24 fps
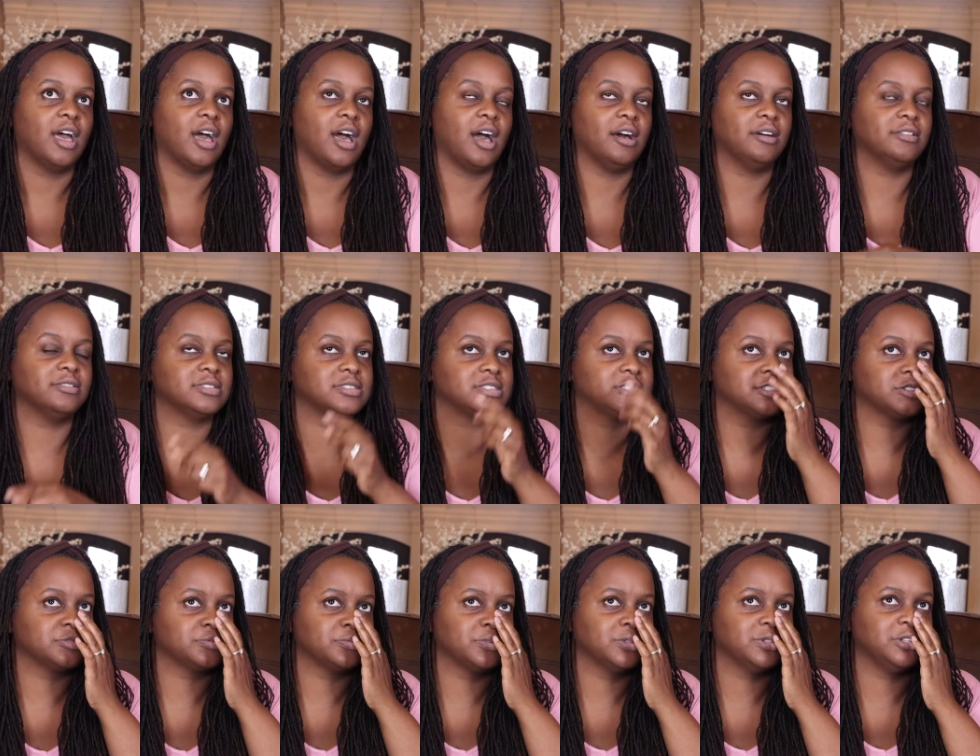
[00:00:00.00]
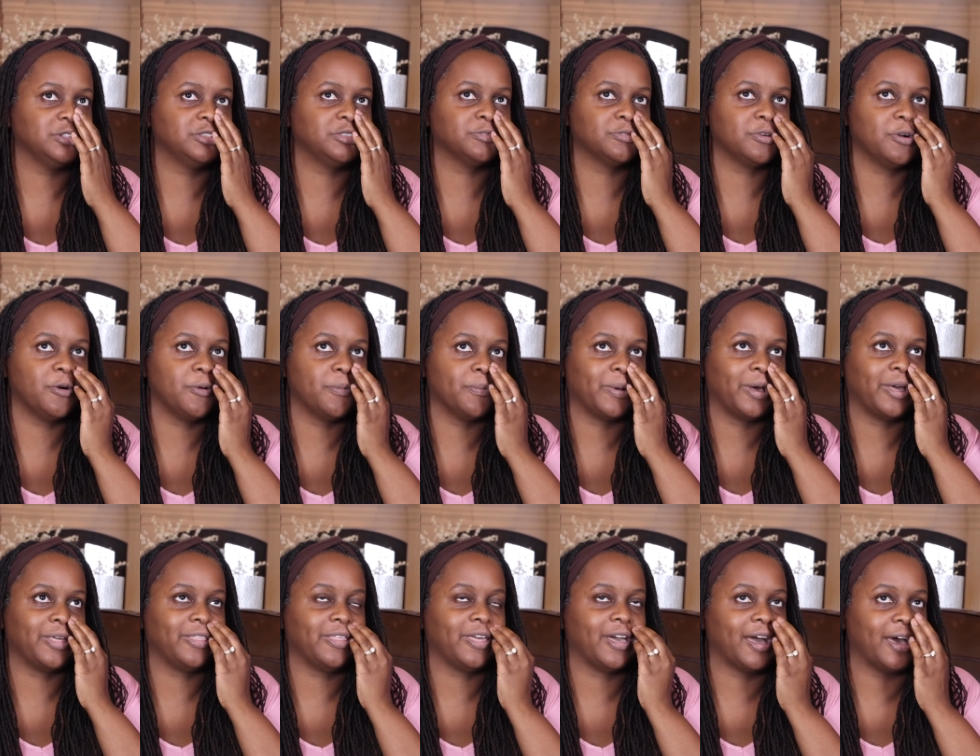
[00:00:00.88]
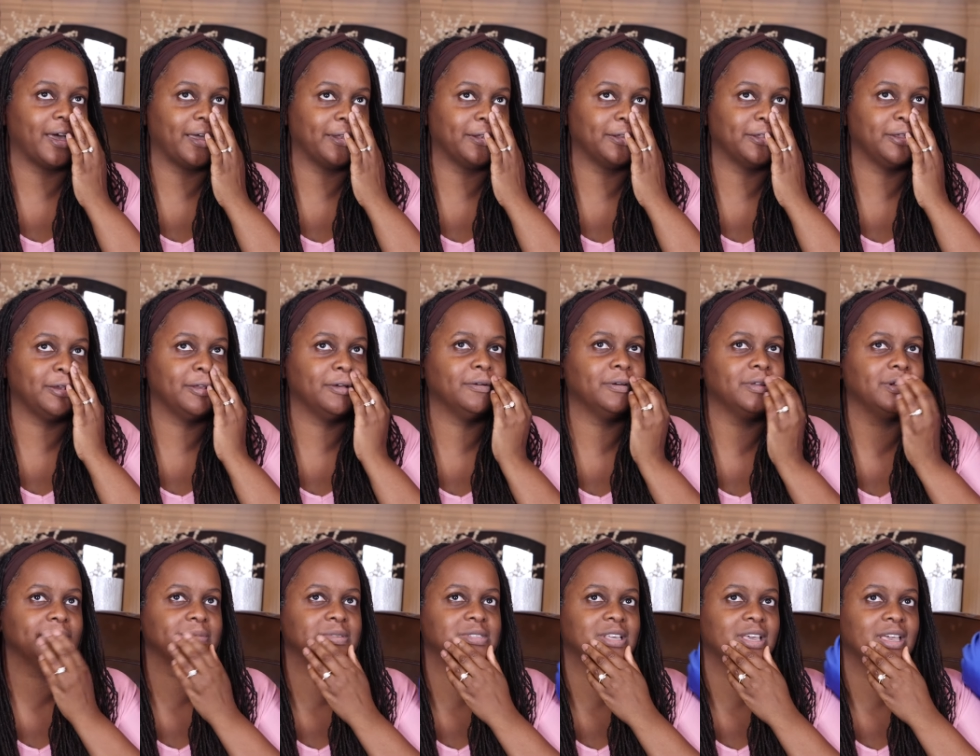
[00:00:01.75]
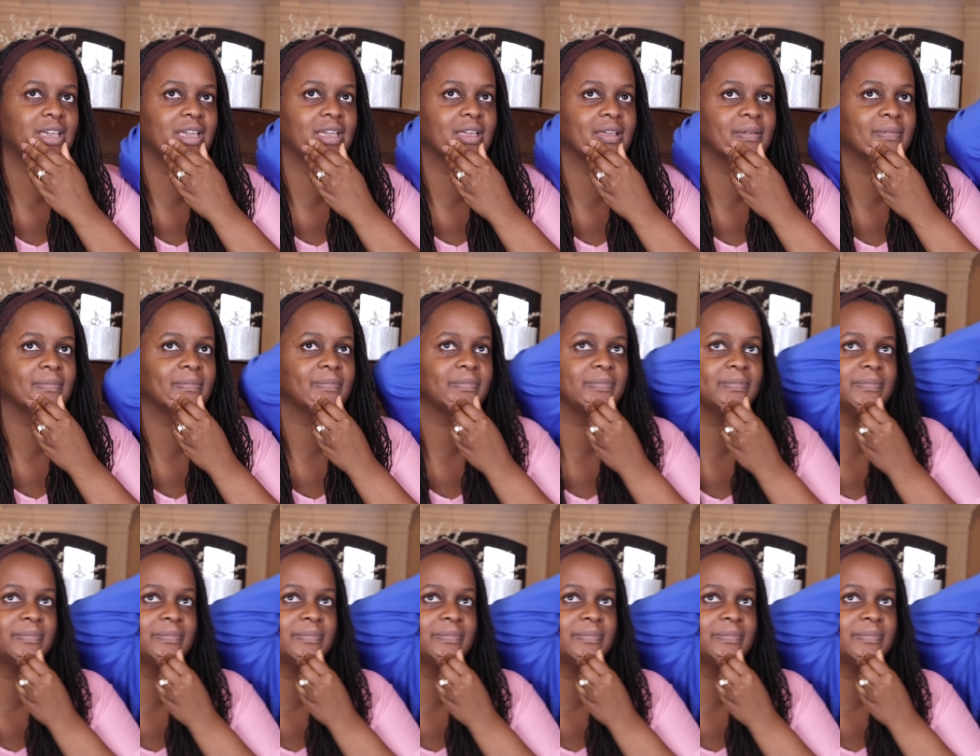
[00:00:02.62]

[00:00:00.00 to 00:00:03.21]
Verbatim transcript: I was just really thrown by that. You know what I'm saying?